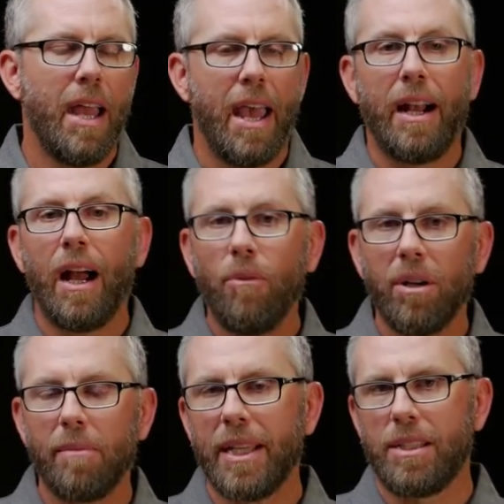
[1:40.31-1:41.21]
And I
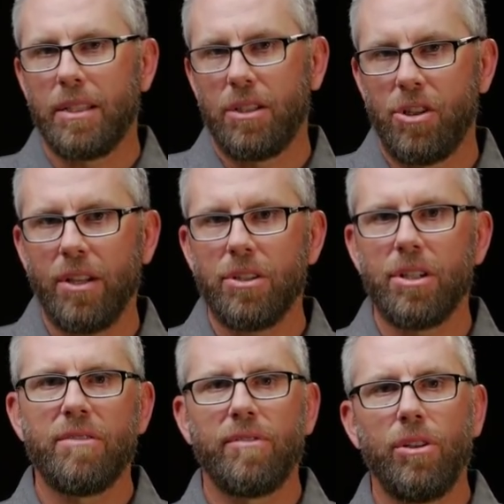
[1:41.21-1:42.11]
want to make
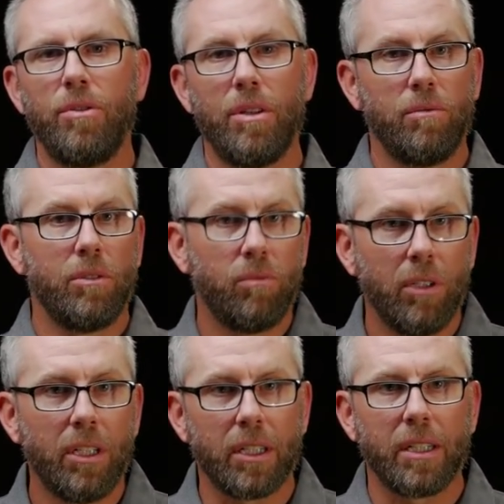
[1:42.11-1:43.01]
suggestions for you that will
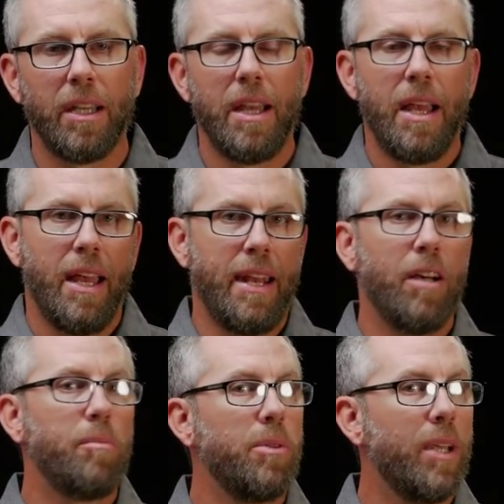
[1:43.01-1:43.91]
work and
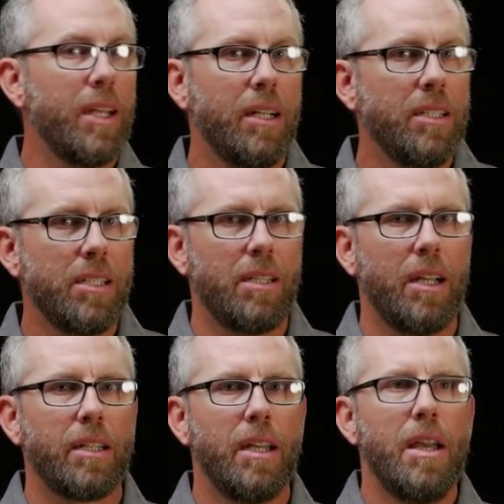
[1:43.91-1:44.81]
help you get unstuck